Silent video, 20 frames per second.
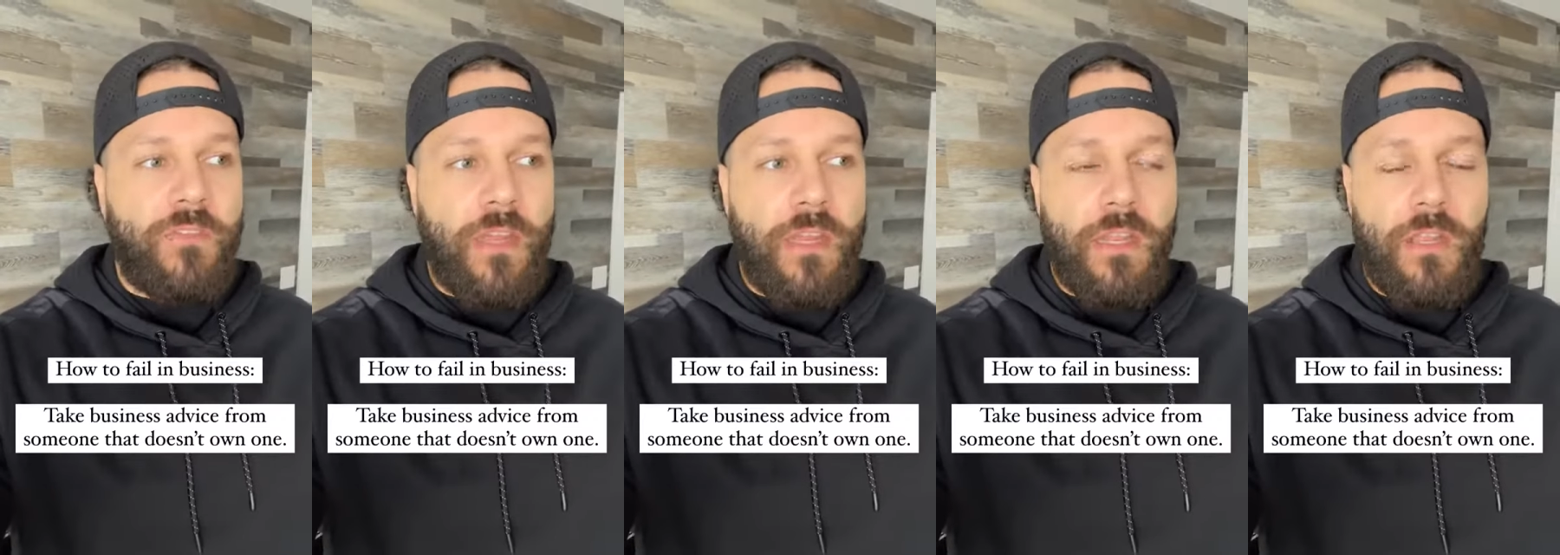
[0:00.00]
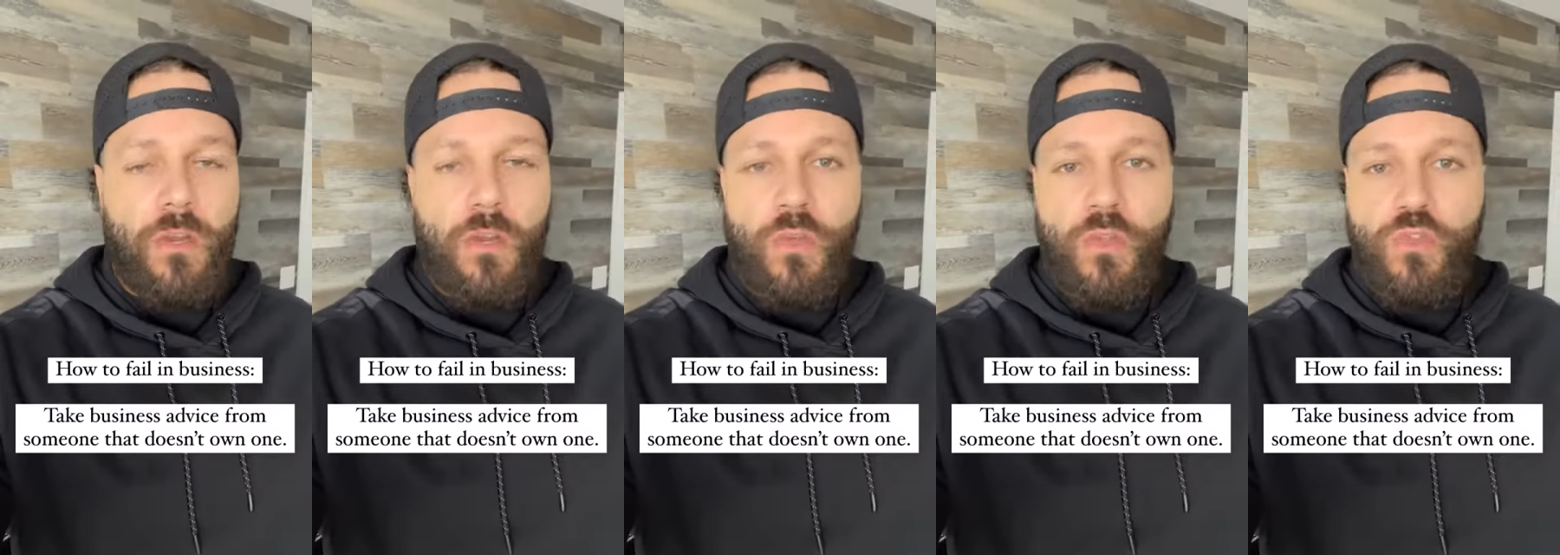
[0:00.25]

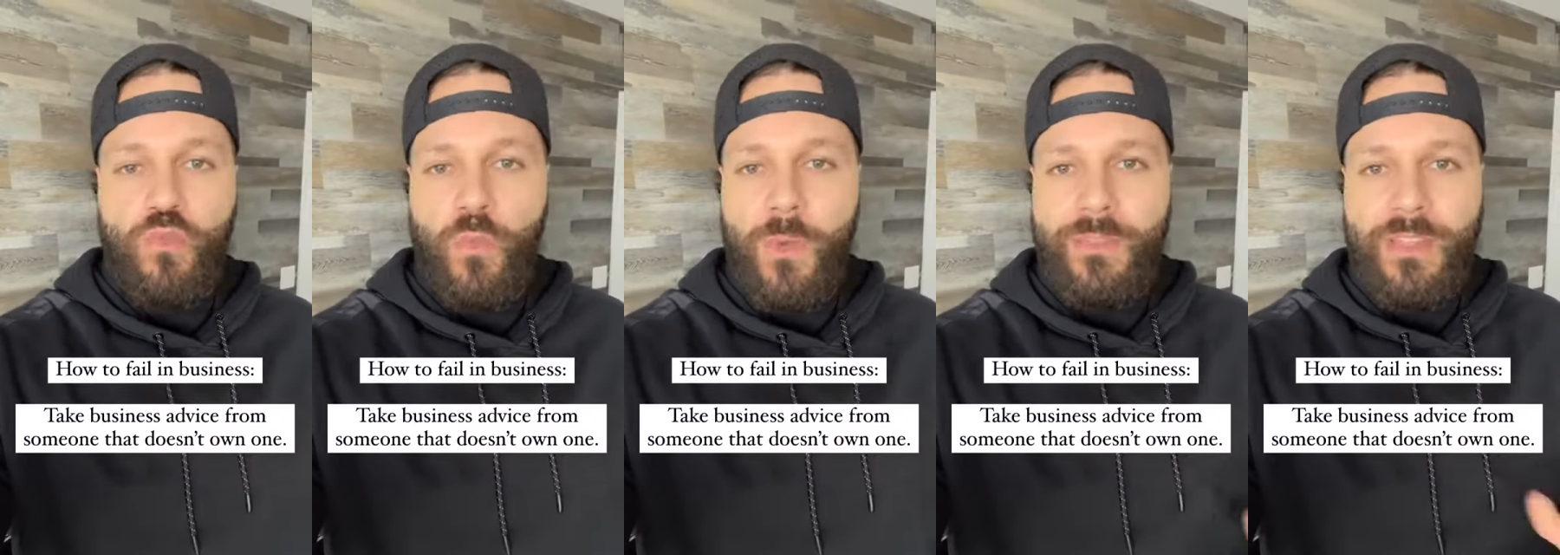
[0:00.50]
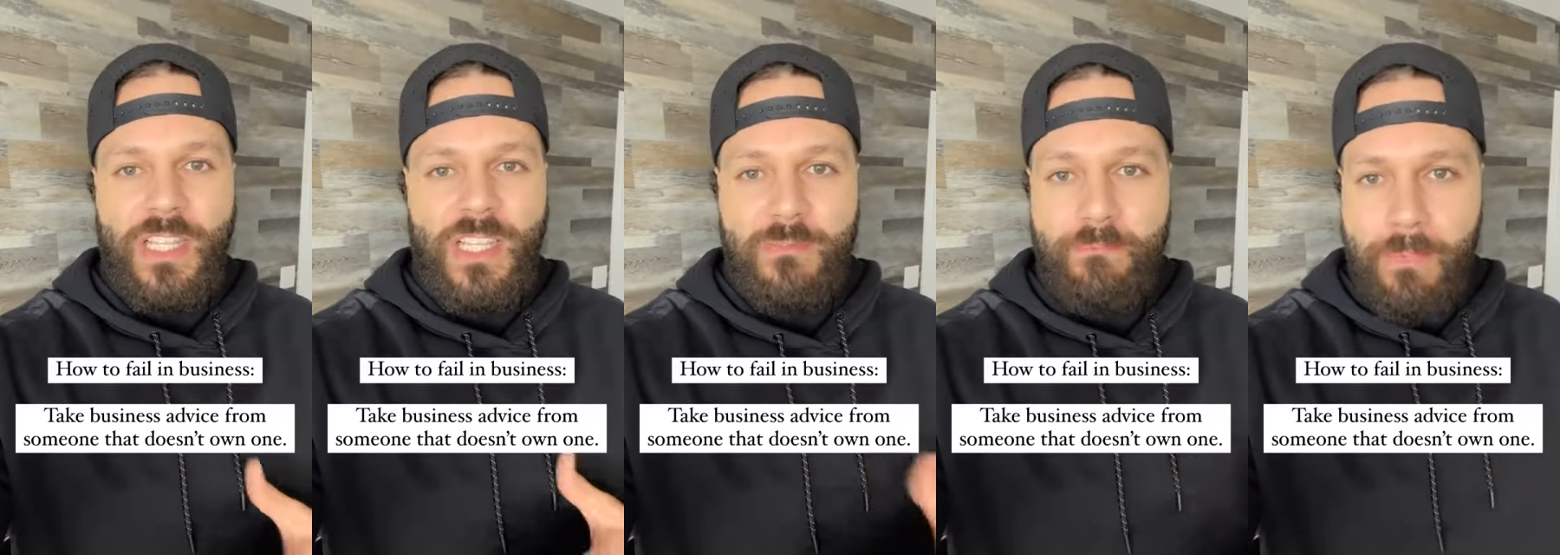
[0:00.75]
videos
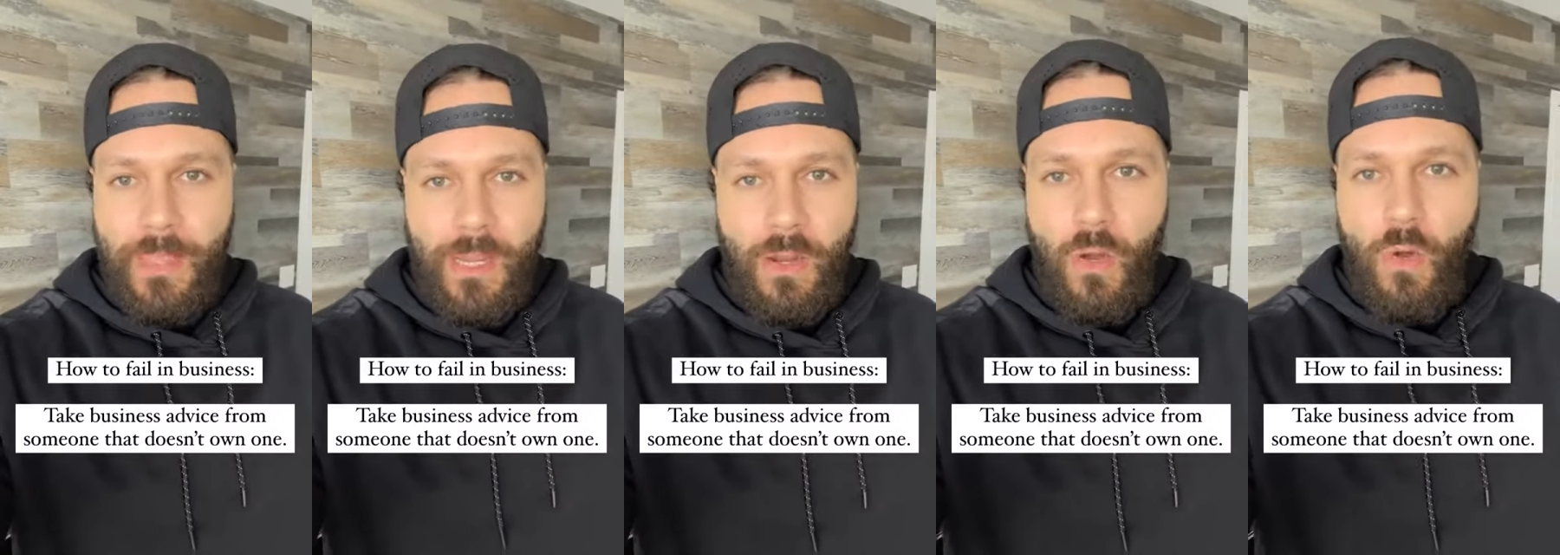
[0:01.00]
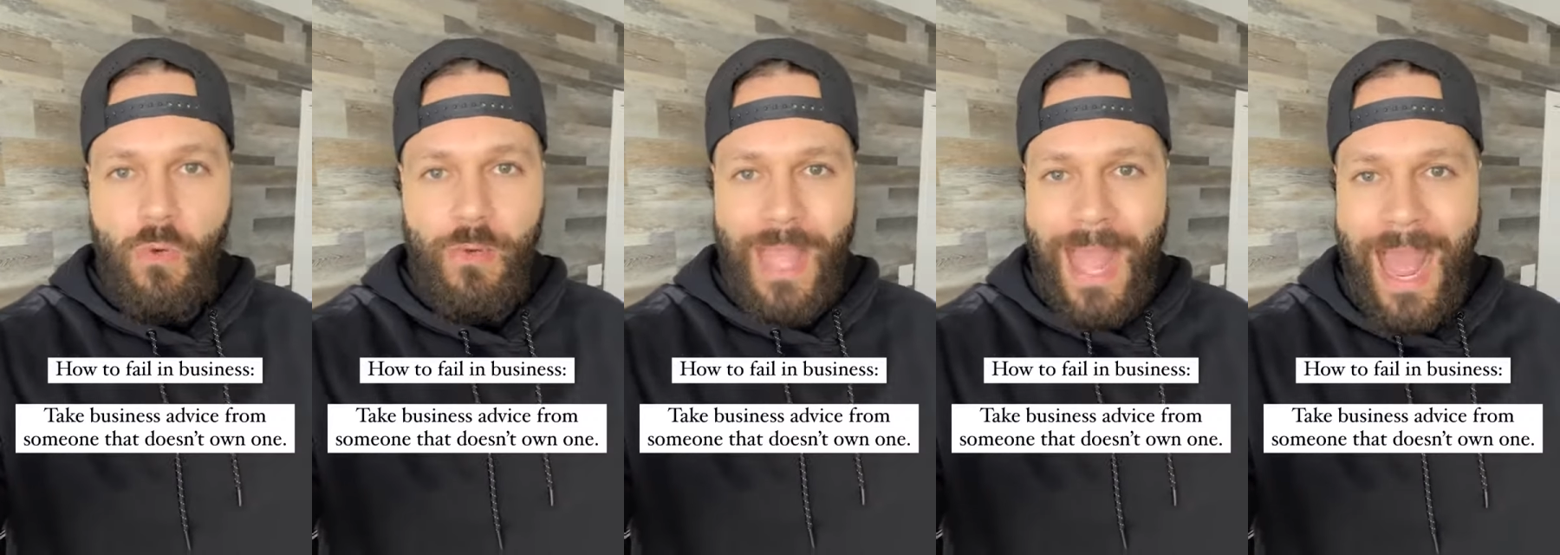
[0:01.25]
with these big
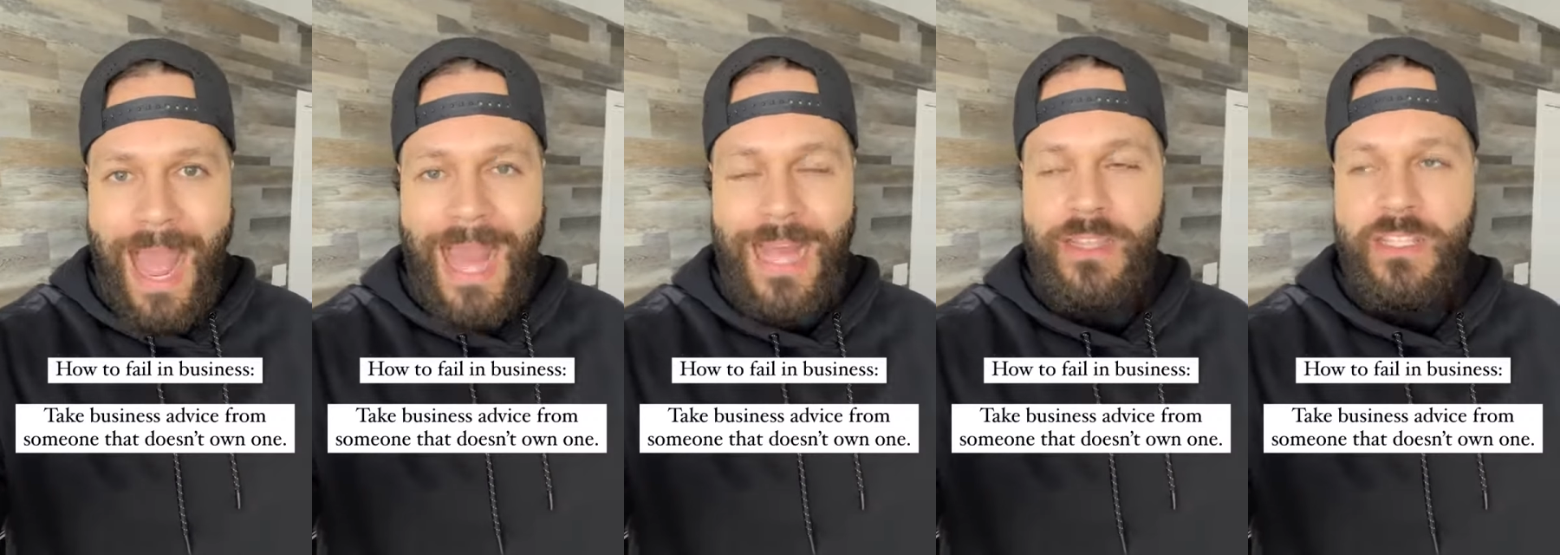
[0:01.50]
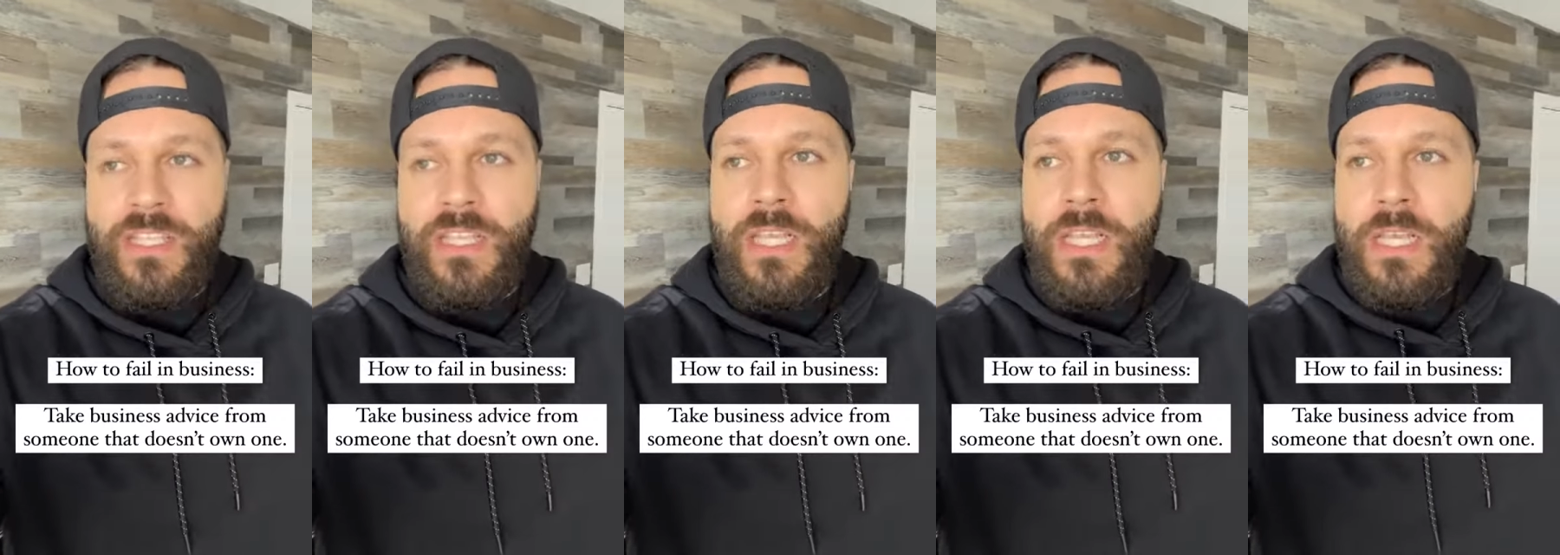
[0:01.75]
old
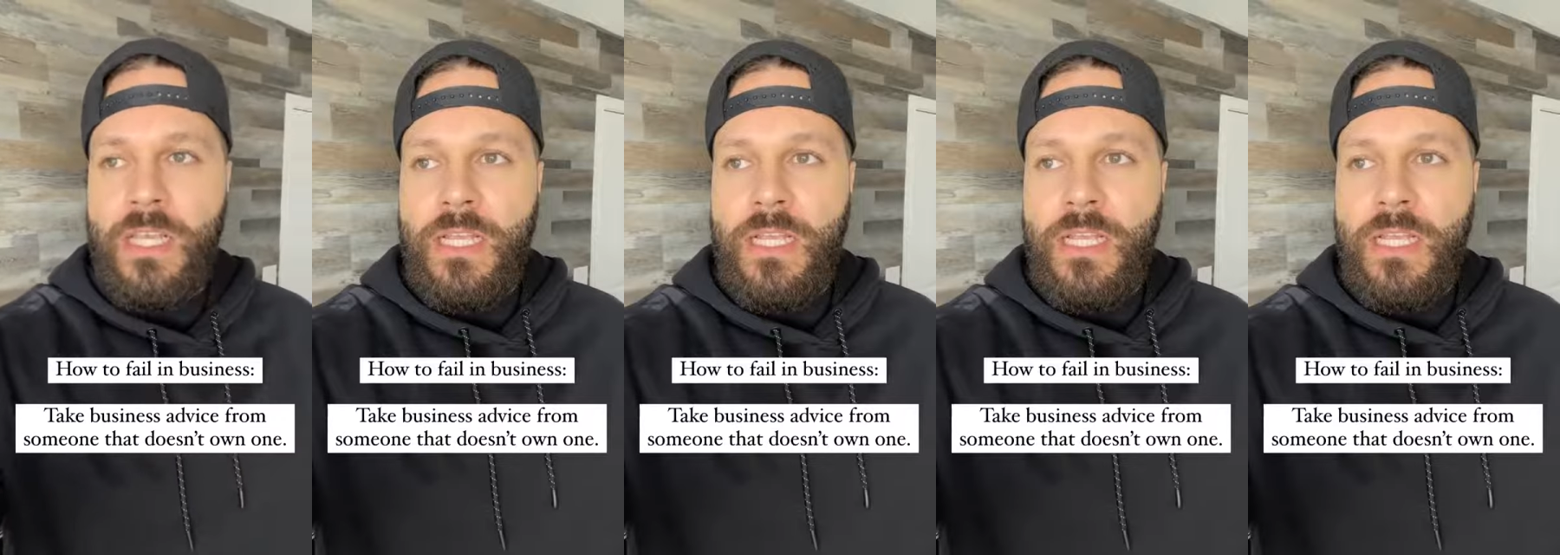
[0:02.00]
cats,